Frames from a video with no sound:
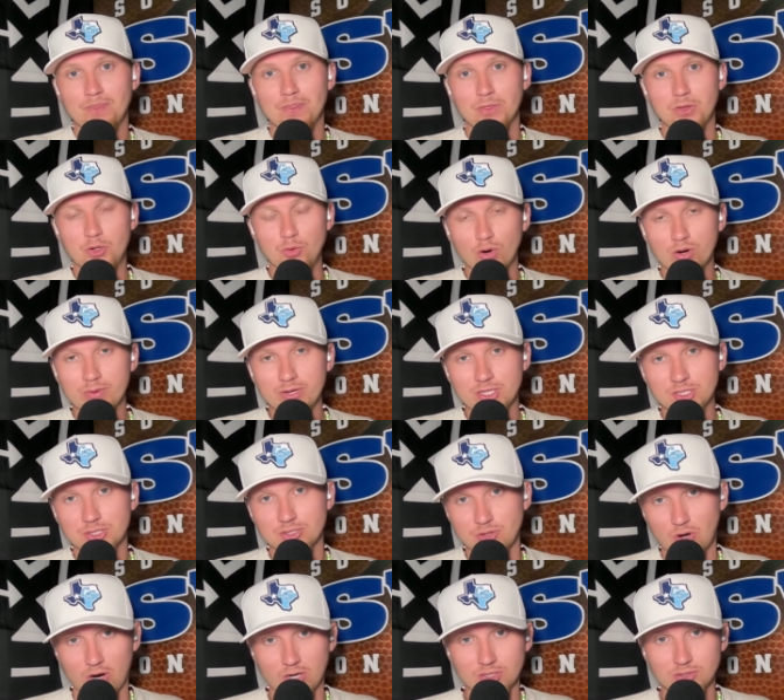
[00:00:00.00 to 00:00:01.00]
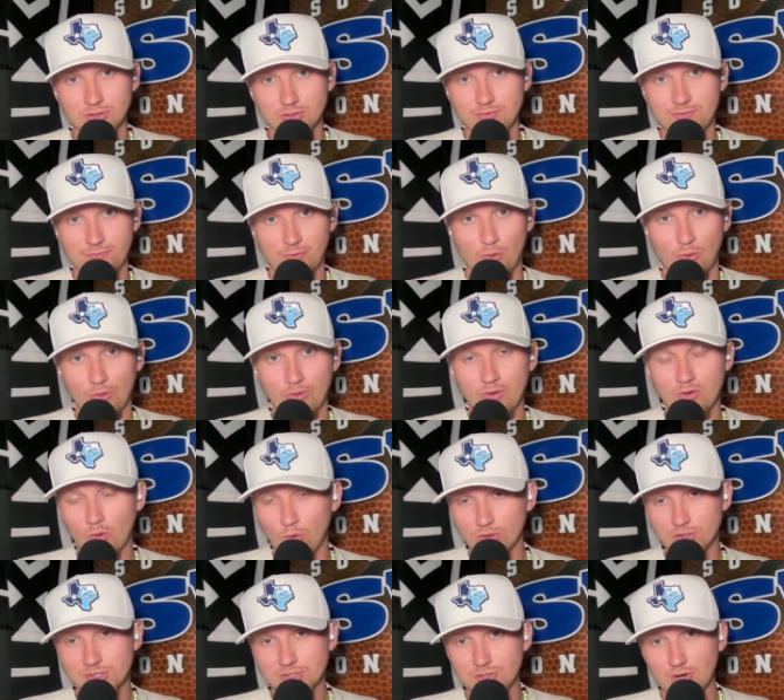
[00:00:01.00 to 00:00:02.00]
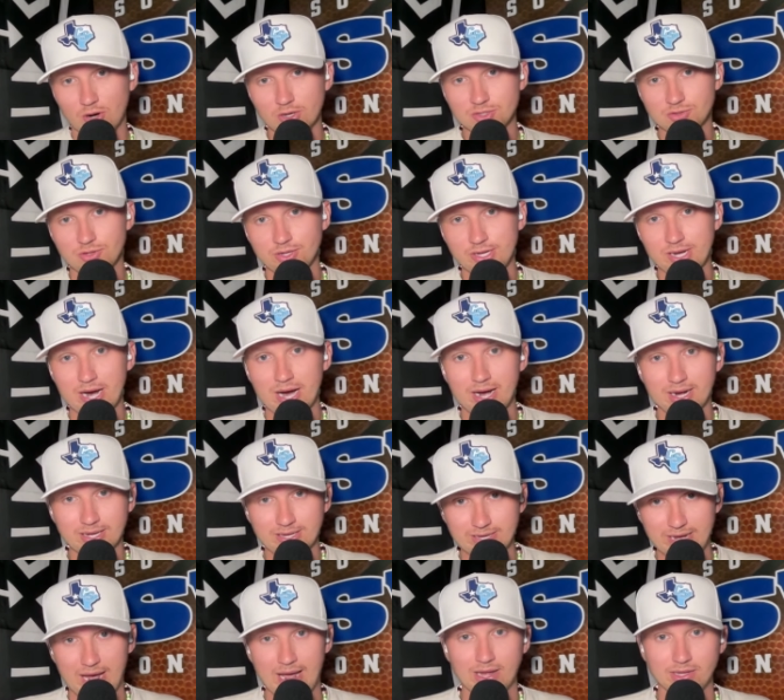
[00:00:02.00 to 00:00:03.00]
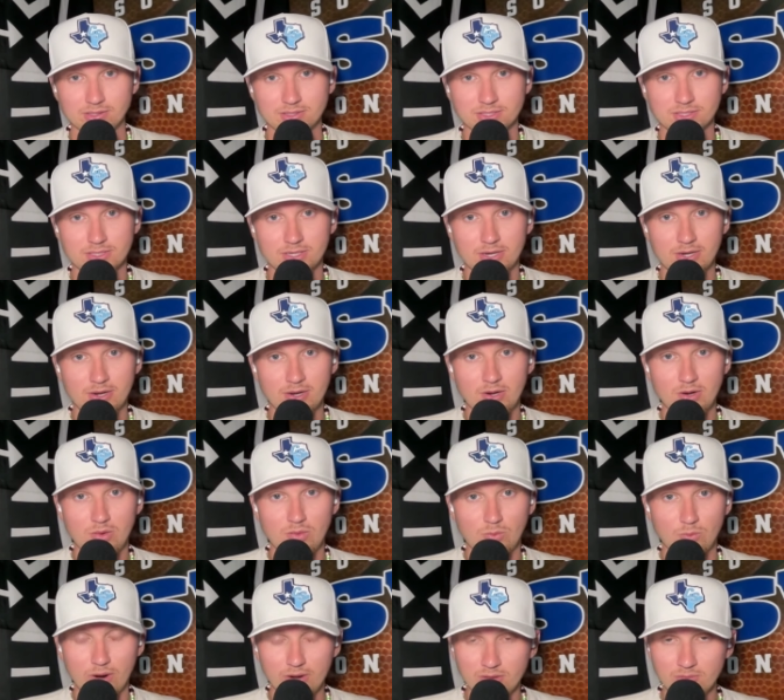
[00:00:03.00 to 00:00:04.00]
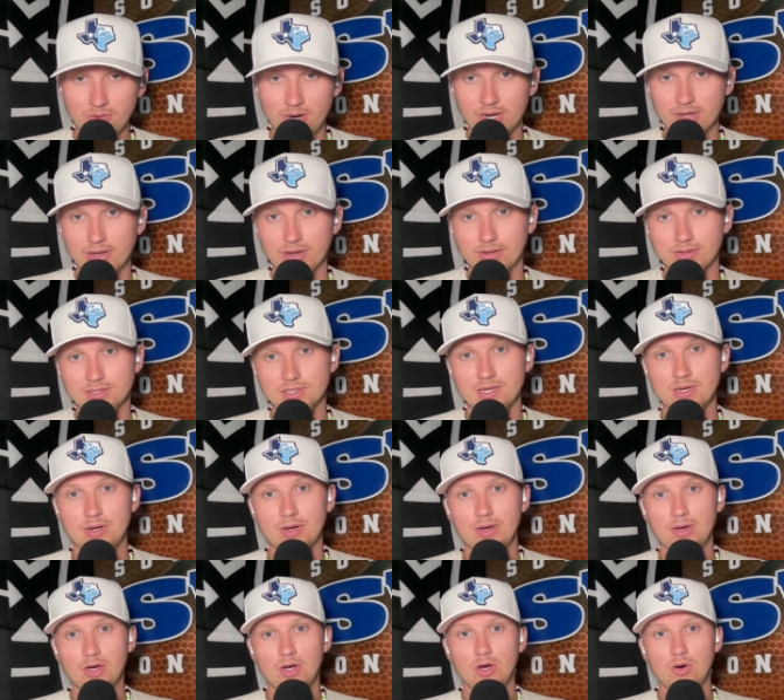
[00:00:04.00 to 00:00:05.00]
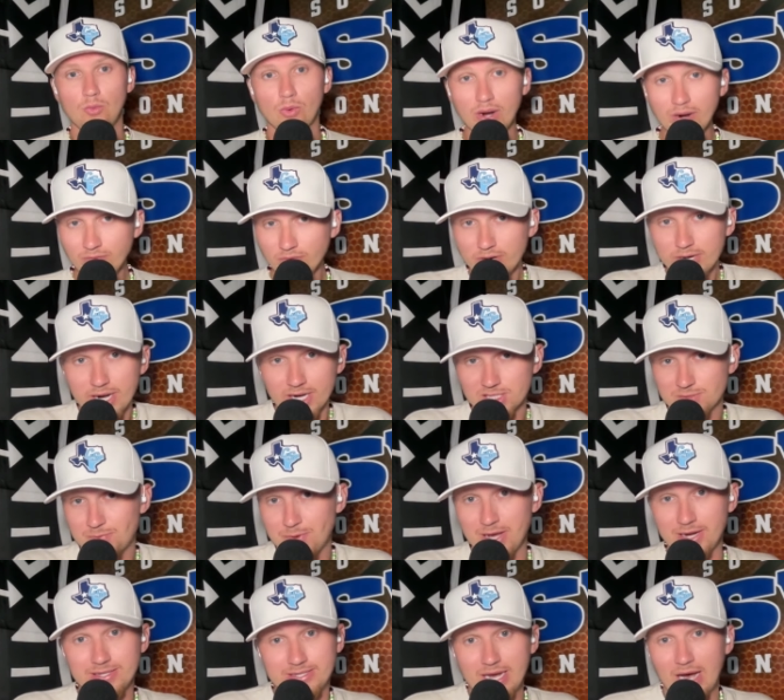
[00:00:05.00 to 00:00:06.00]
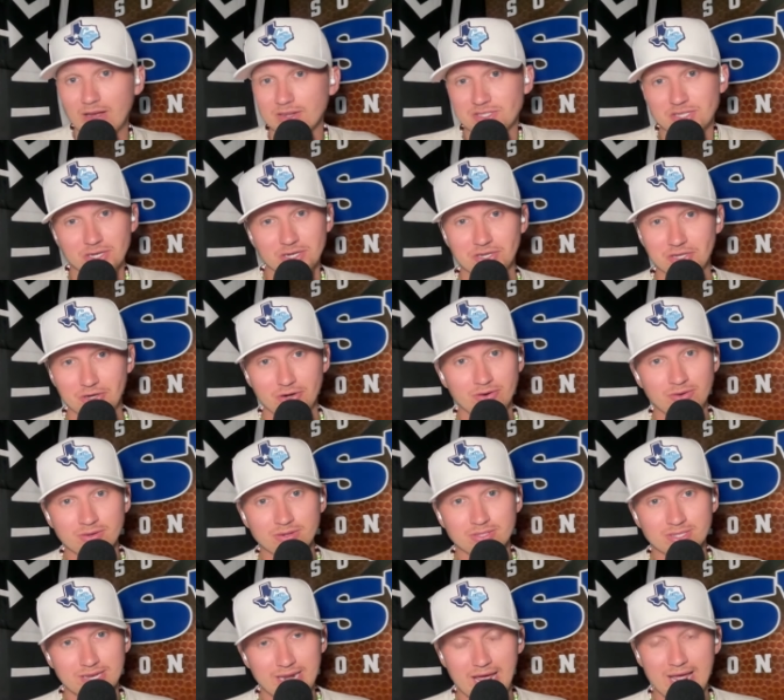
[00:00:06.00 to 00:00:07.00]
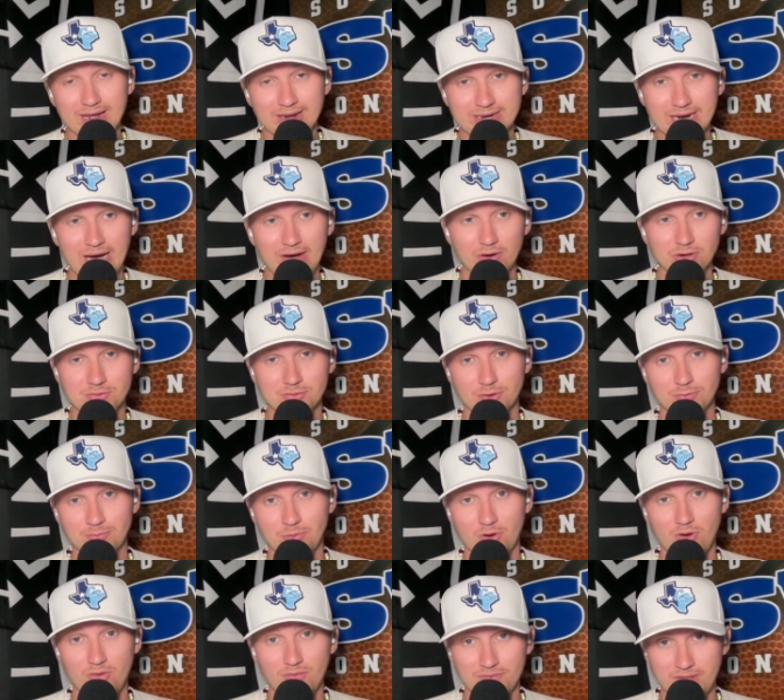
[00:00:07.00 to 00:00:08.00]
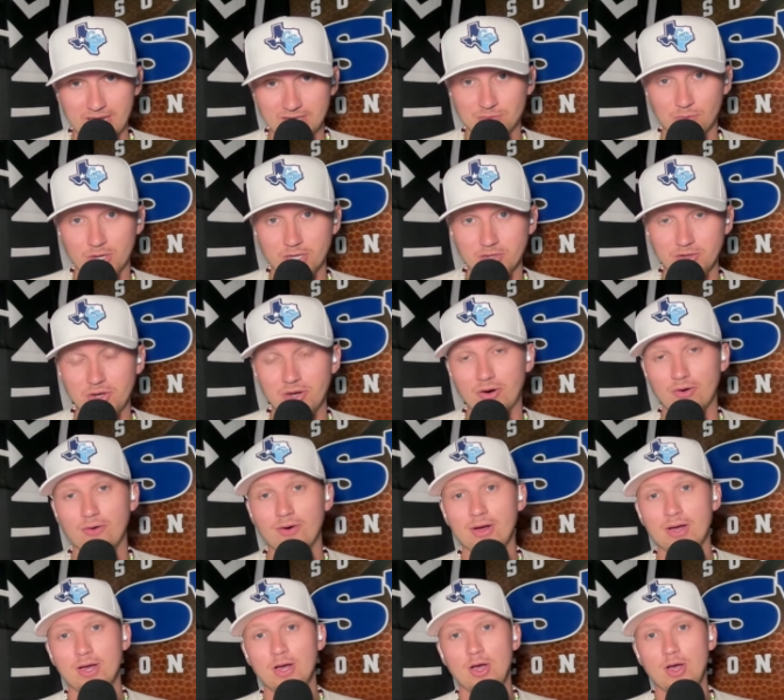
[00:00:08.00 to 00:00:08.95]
You want to be staunchly for or staunchly against where the money is. Whatever ESPN tells you to do today in college football, that's what you do.